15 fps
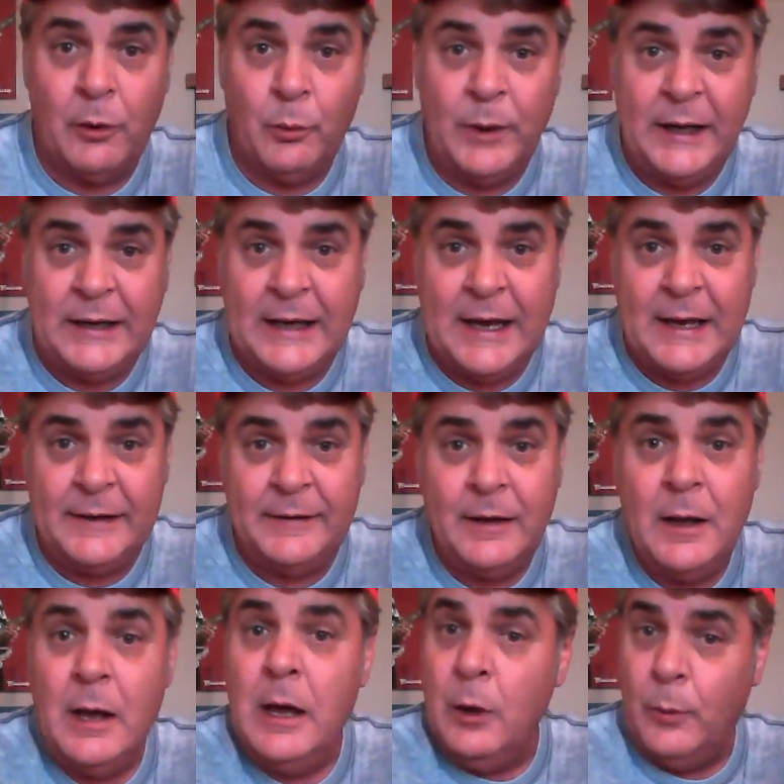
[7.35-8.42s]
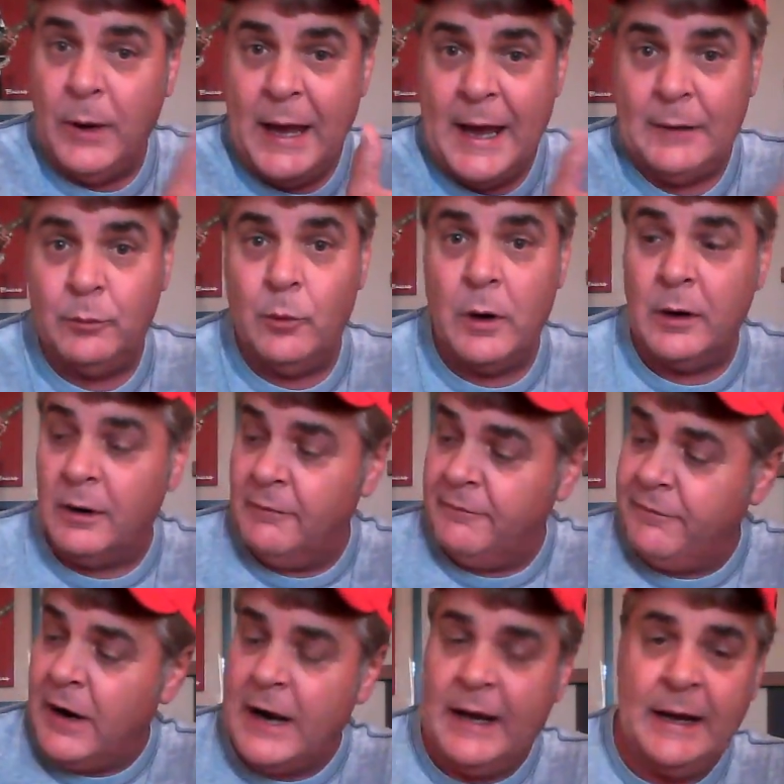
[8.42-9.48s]
weekend. We had one on
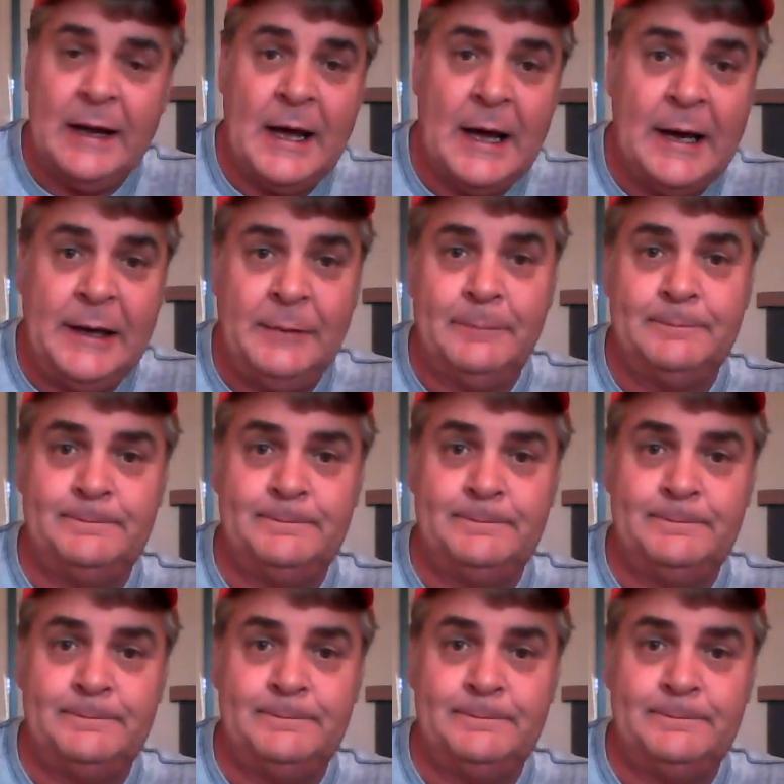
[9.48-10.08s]
Friday night.